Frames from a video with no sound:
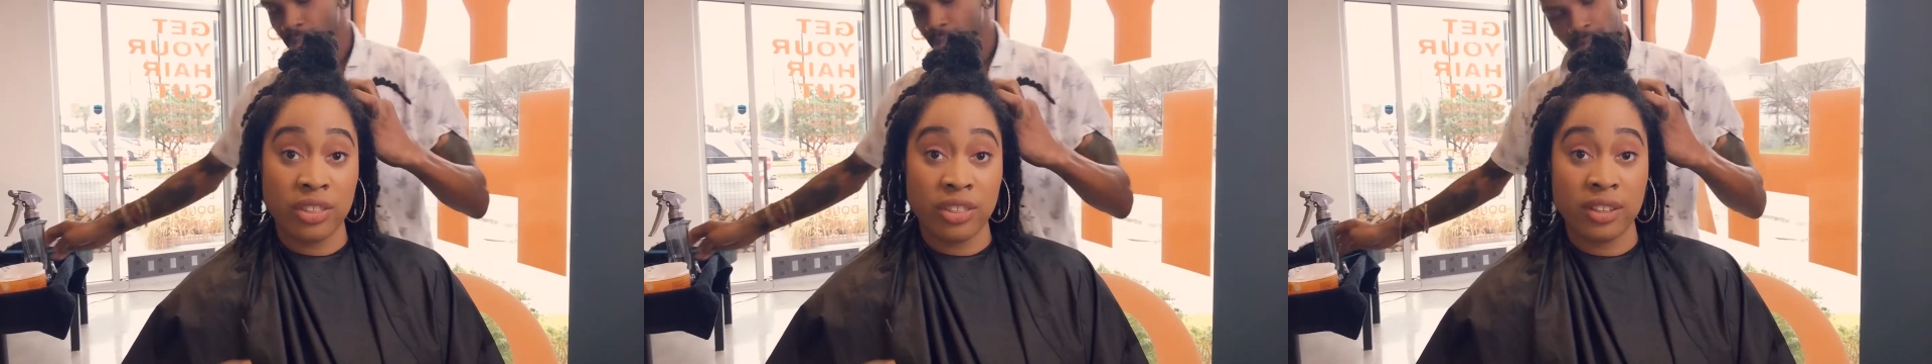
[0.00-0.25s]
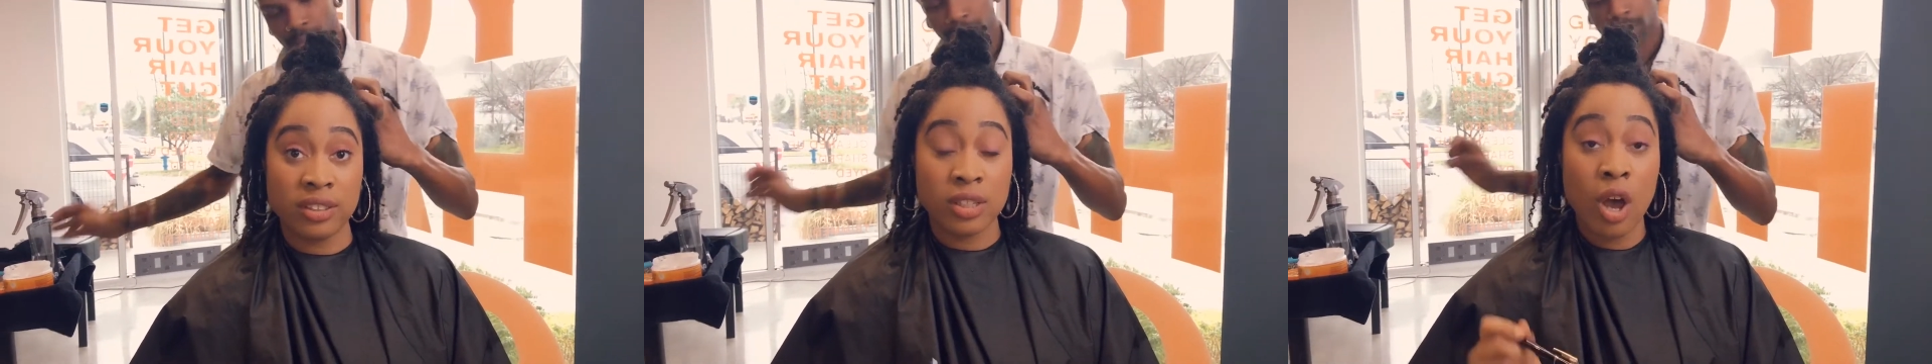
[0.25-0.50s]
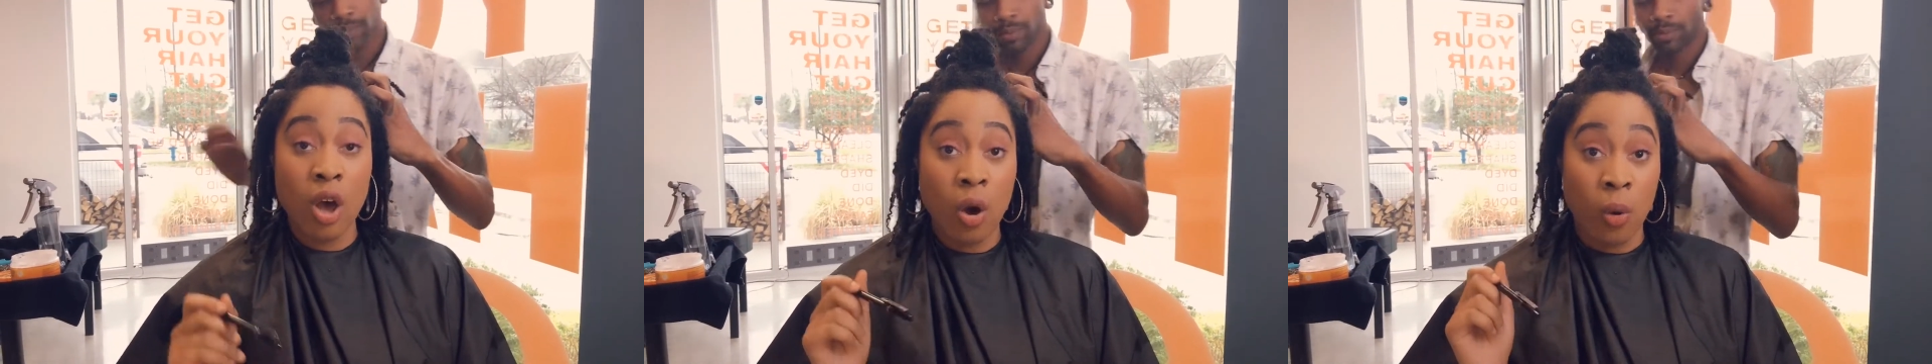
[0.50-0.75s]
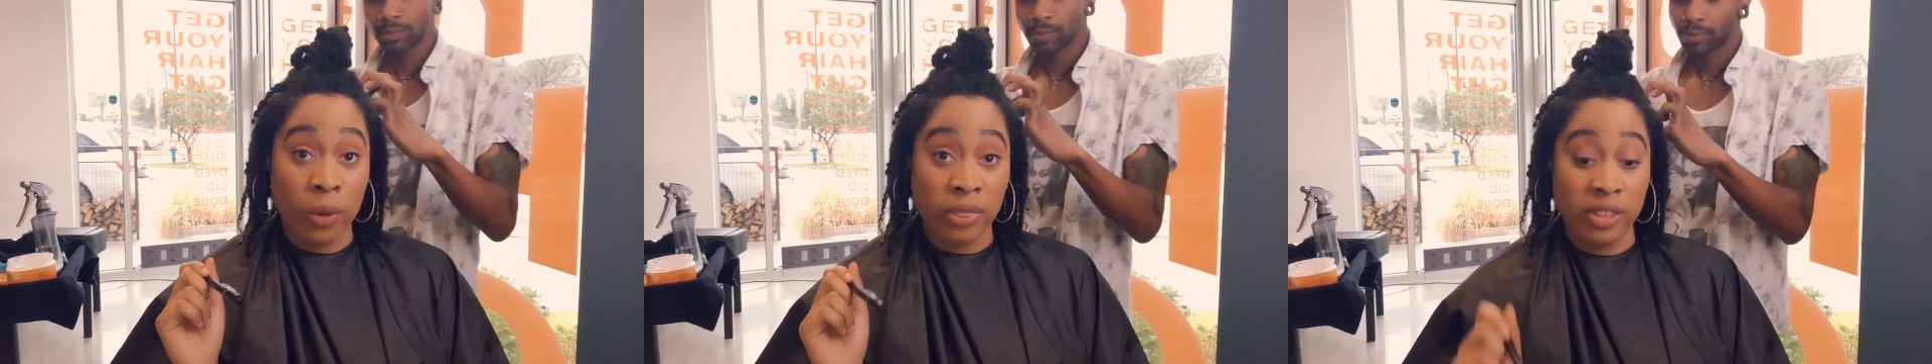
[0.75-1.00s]
this
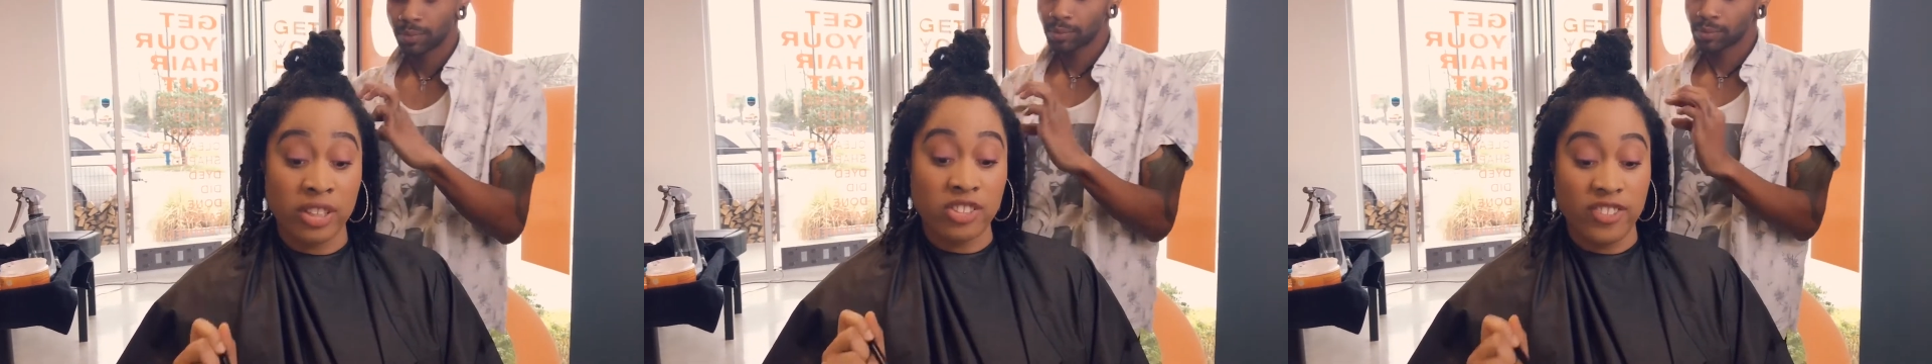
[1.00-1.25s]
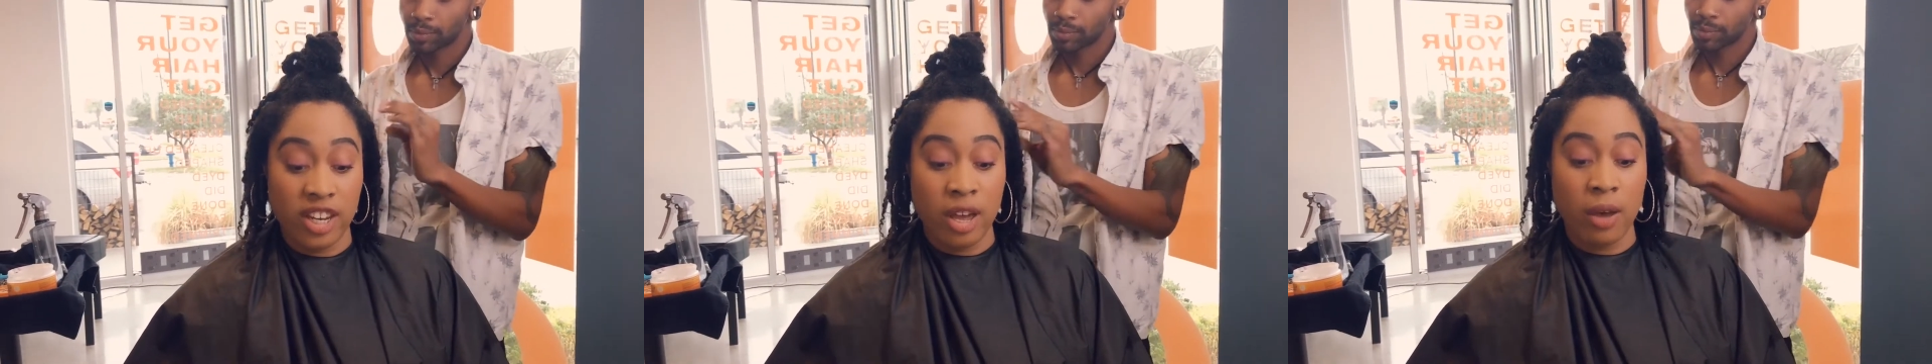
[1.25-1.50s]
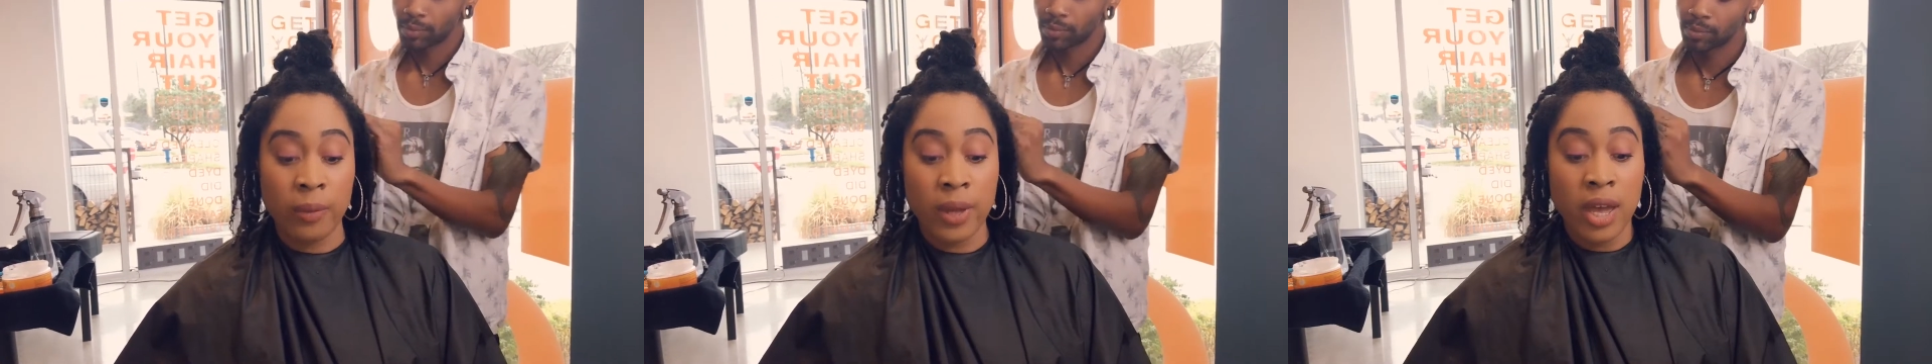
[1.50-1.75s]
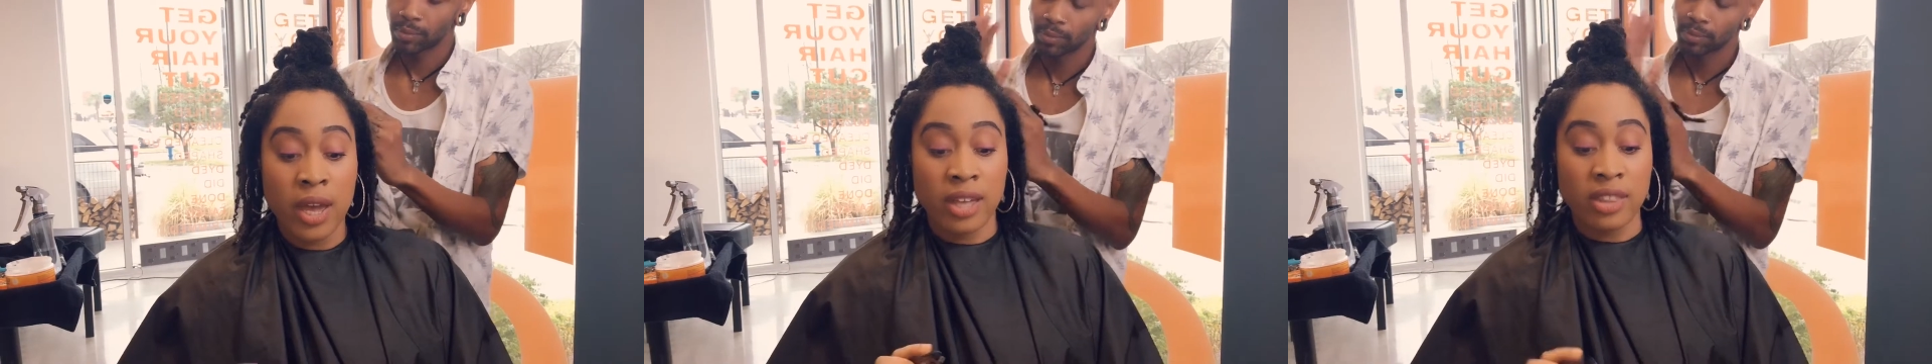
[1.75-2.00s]
on this video.
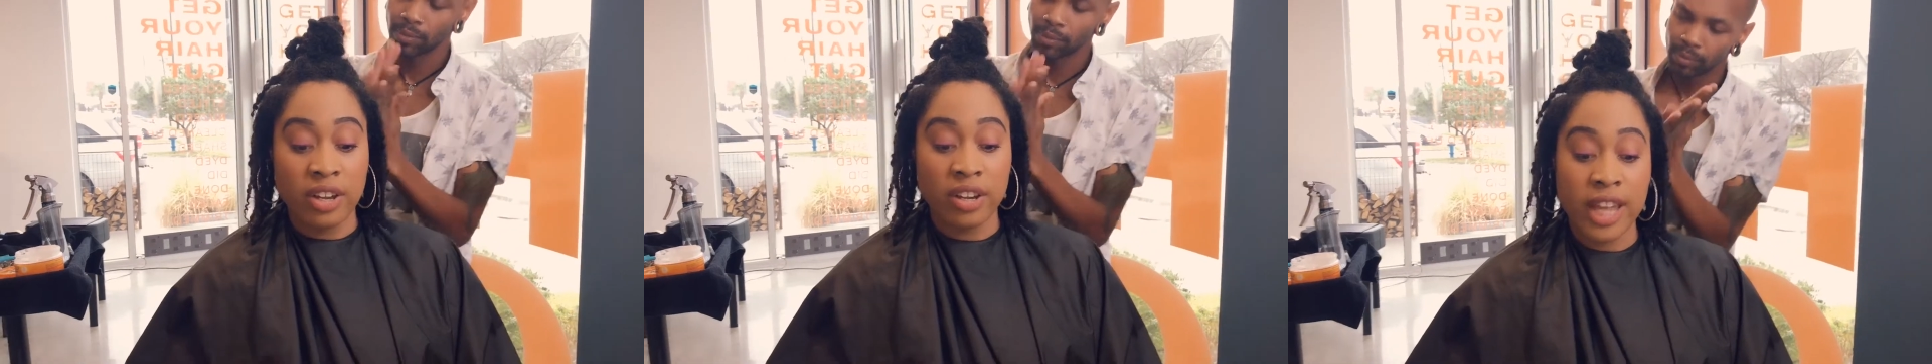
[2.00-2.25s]
And their